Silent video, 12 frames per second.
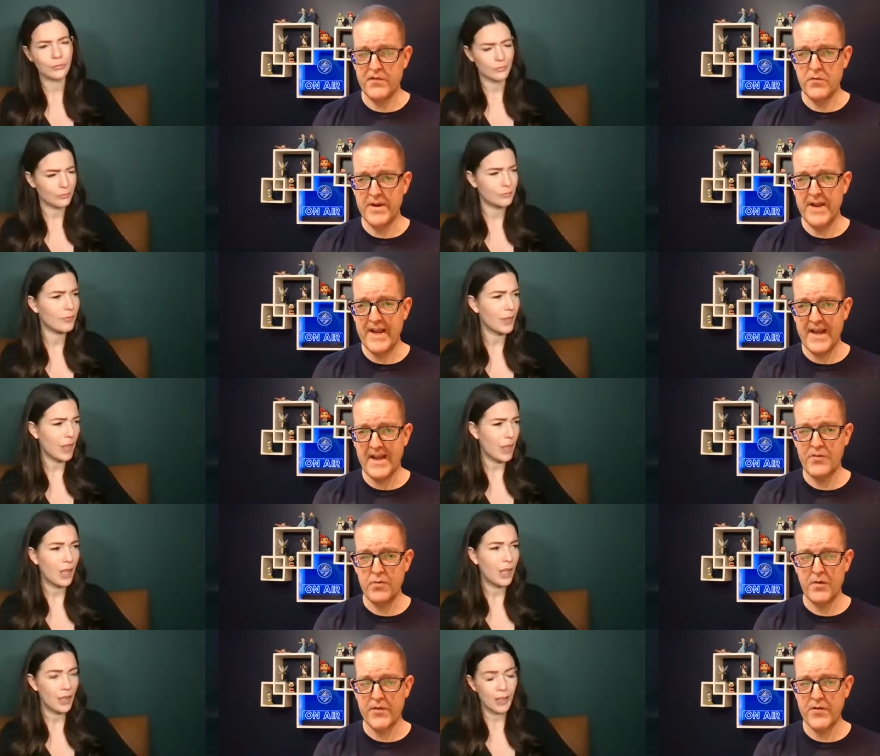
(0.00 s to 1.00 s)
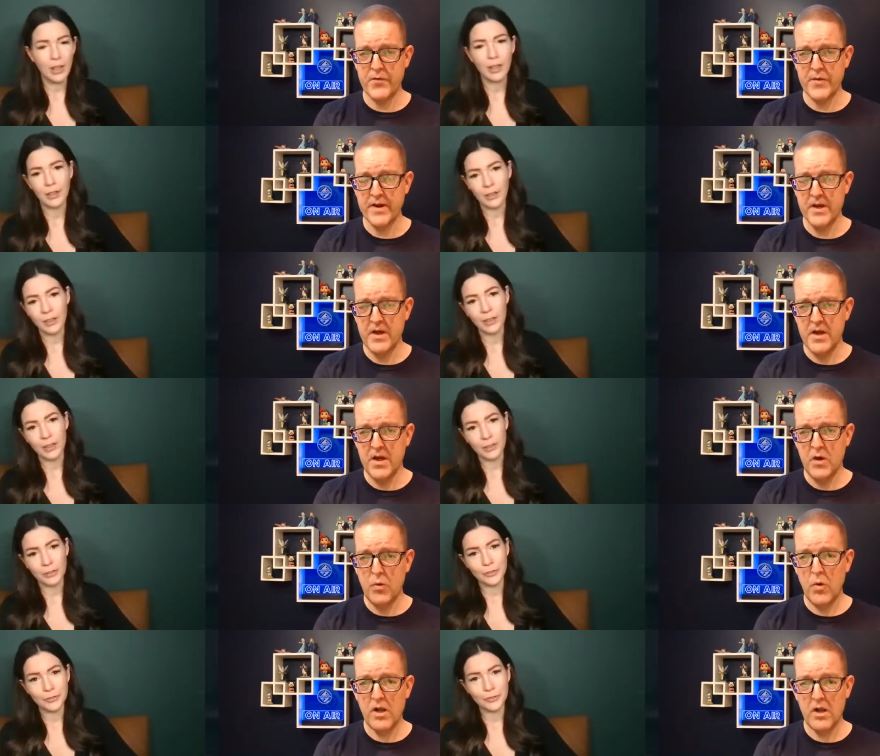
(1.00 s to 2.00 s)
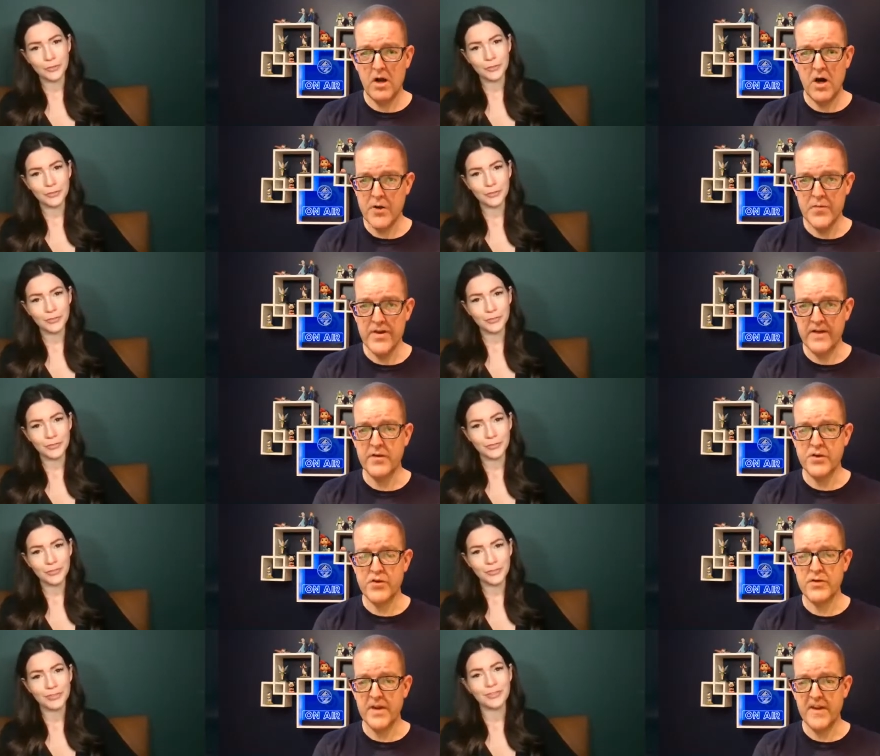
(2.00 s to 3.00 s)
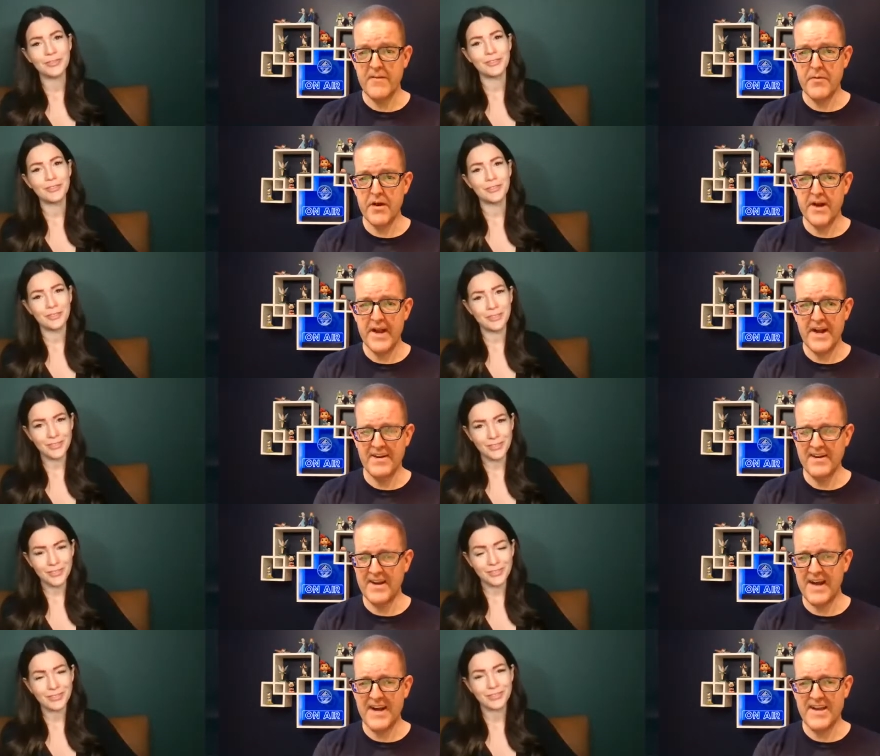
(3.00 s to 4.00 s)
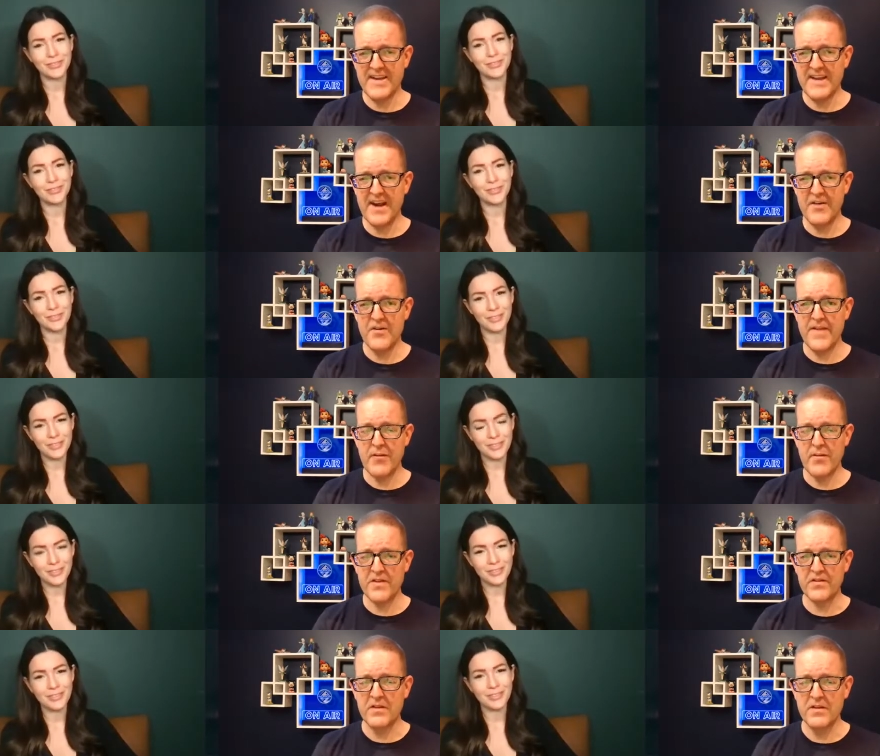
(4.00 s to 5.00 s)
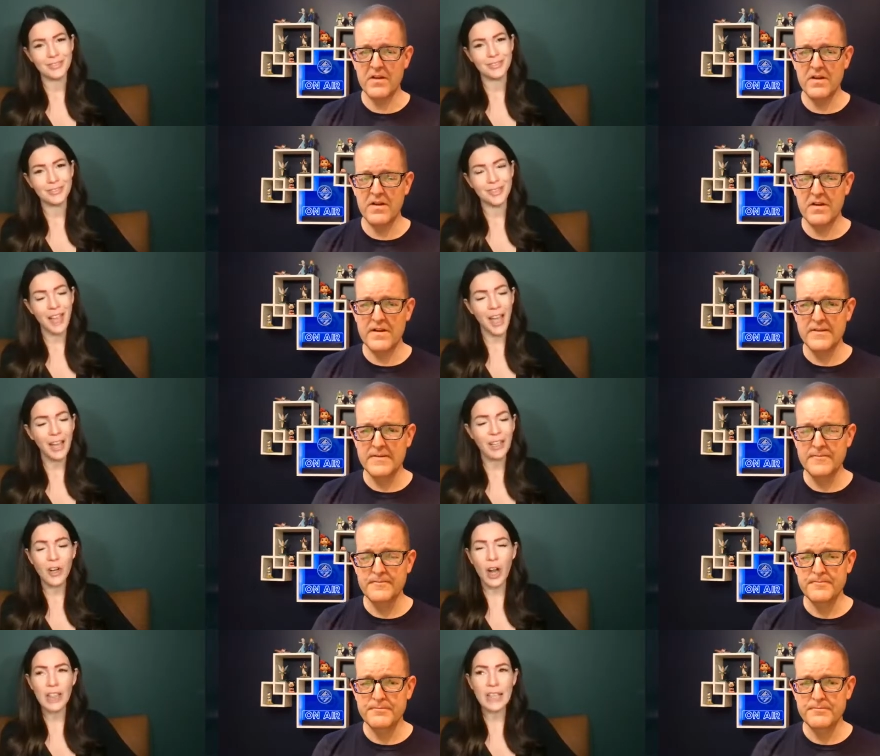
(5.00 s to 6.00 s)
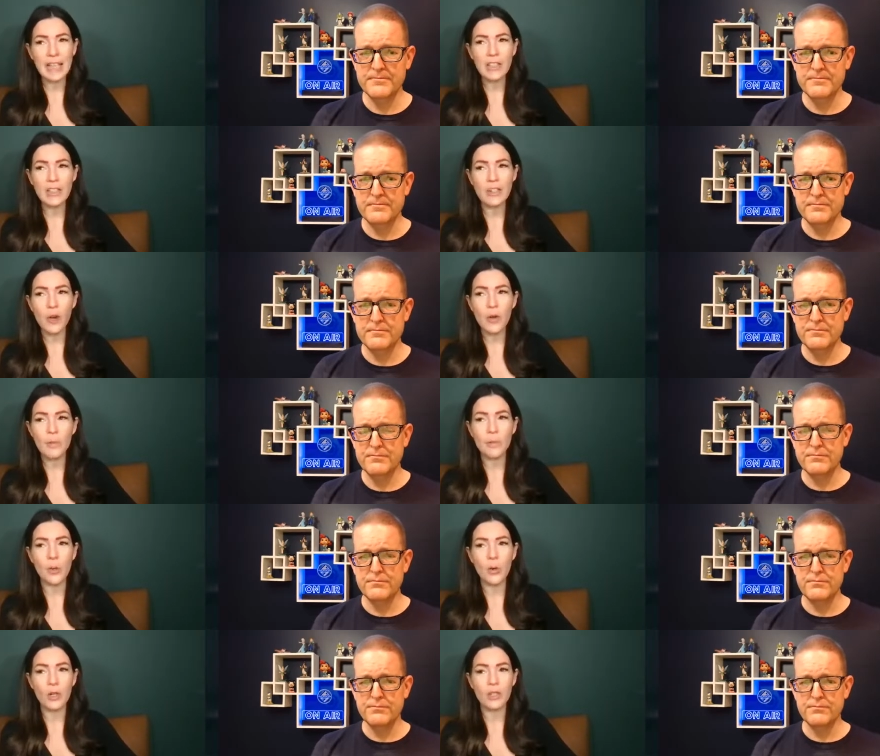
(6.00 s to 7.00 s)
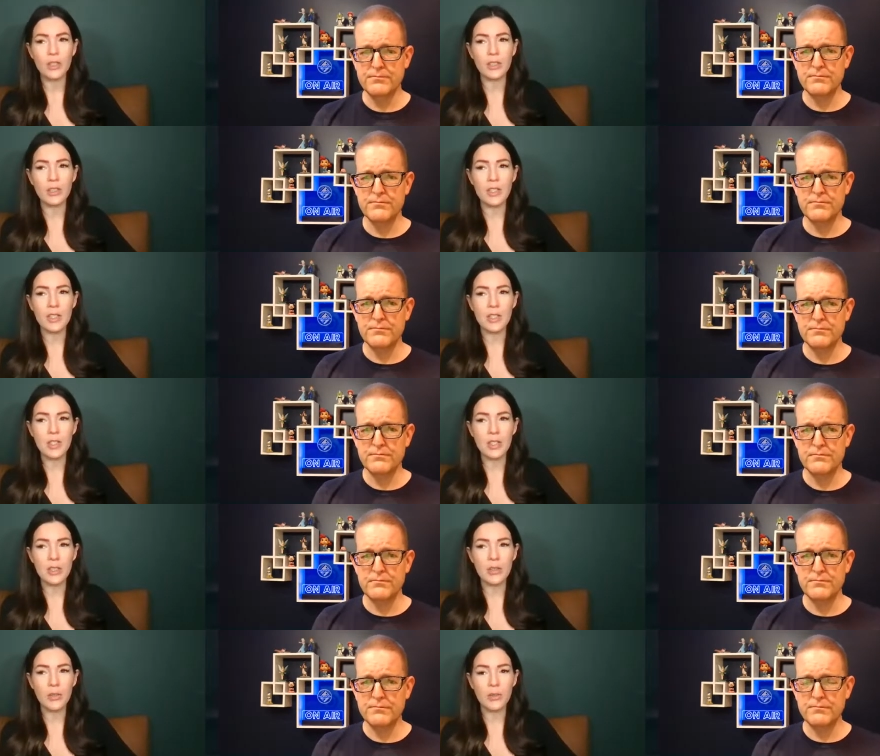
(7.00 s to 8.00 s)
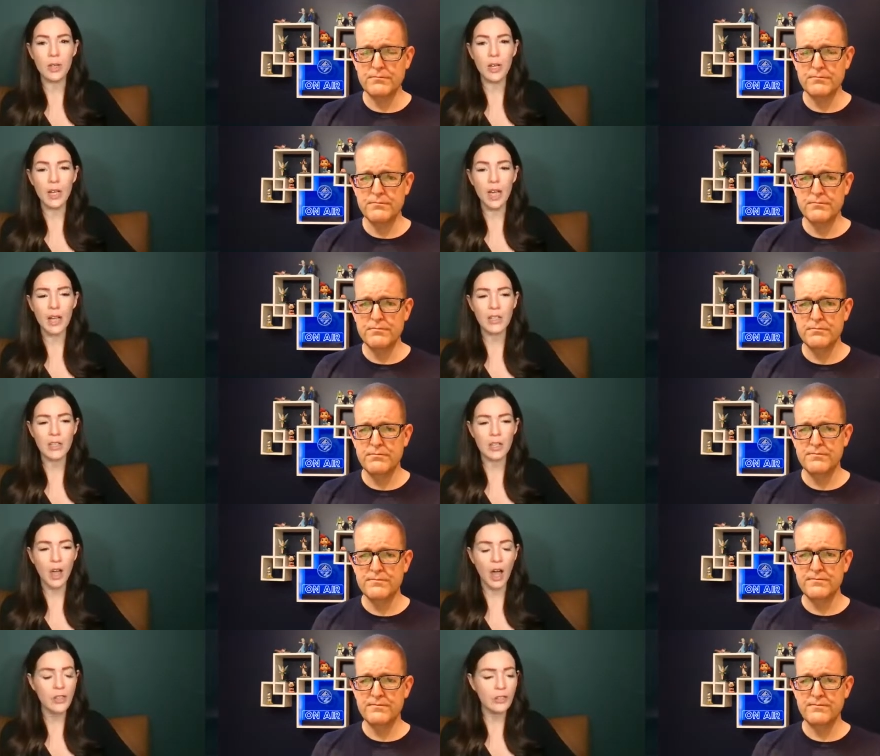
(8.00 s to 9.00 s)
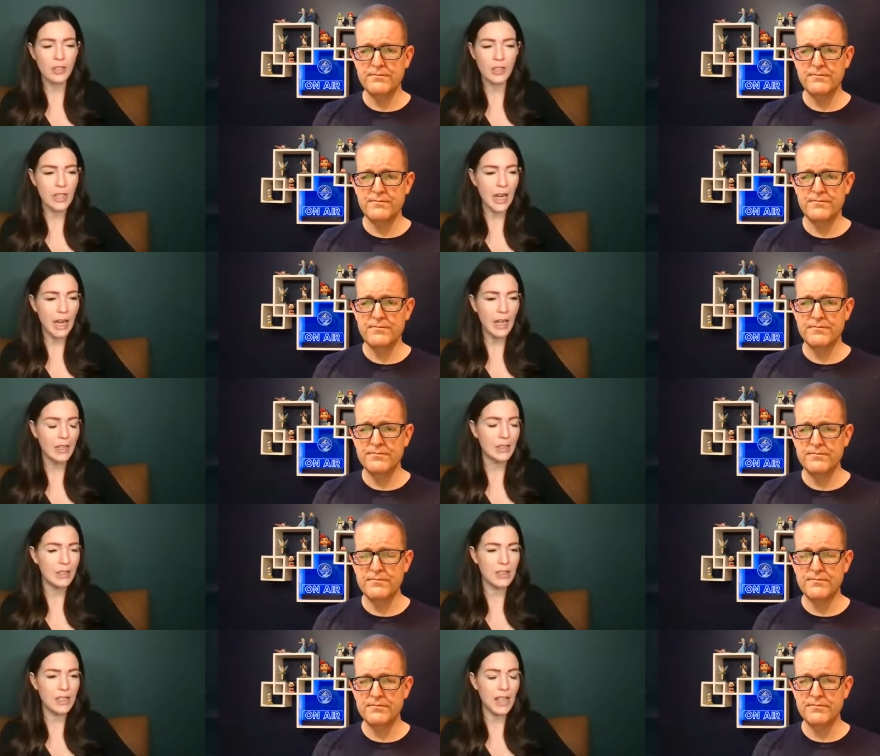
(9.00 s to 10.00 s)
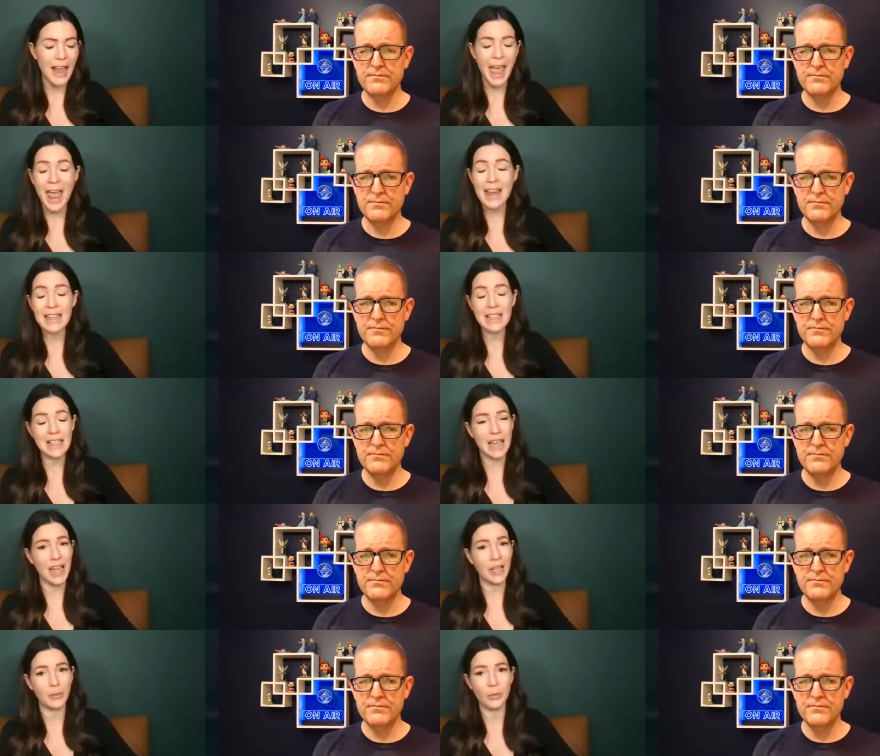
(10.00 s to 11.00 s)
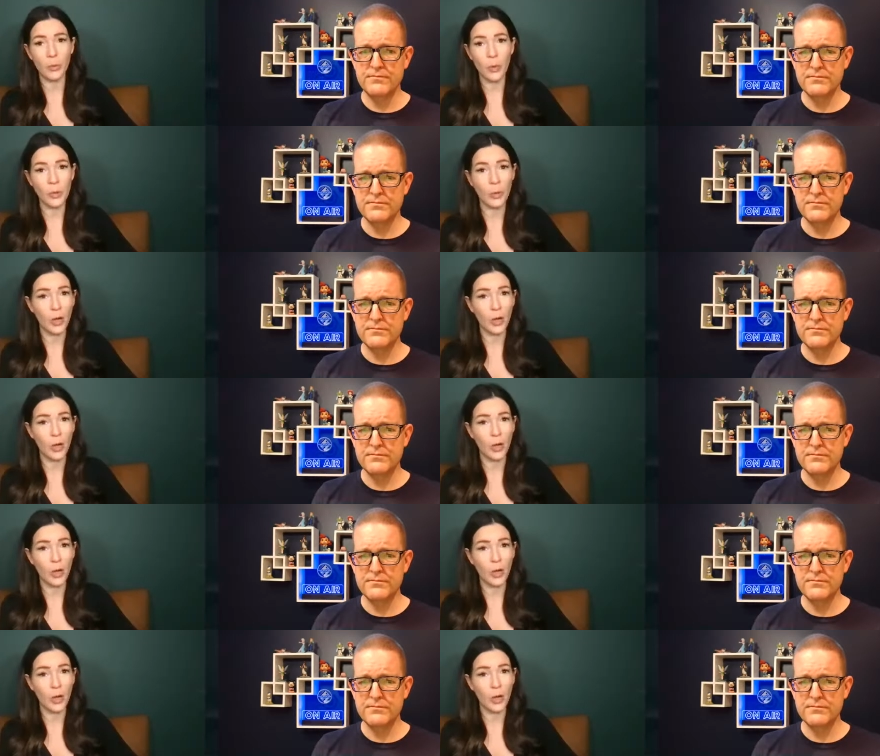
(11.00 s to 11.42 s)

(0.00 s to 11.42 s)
Speaker 1: to enhance what they're doing while honoring the journey they've been on. How how do you counter that risk?
Speaker 2: Yeah, you know, I think it's so important to to understand that anytime we